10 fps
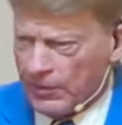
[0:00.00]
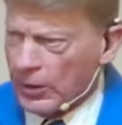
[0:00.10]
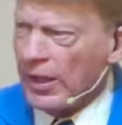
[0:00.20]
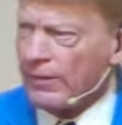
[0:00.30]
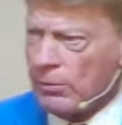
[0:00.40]

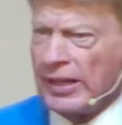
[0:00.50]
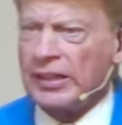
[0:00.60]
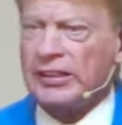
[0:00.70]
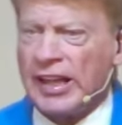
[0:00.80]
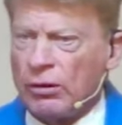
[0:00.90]
for everybody
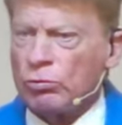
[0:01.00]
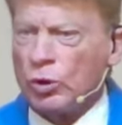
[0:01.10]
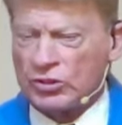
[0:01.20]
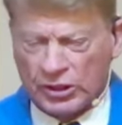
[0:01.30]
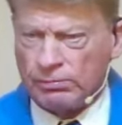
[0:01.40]
to doubt
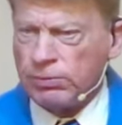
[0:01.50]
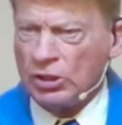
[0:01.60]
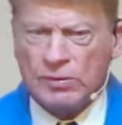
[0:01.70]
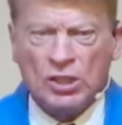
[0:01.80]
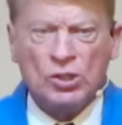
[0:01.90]
once in a
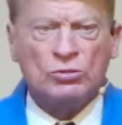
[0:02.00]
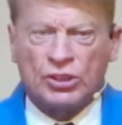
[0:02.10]
blue moon.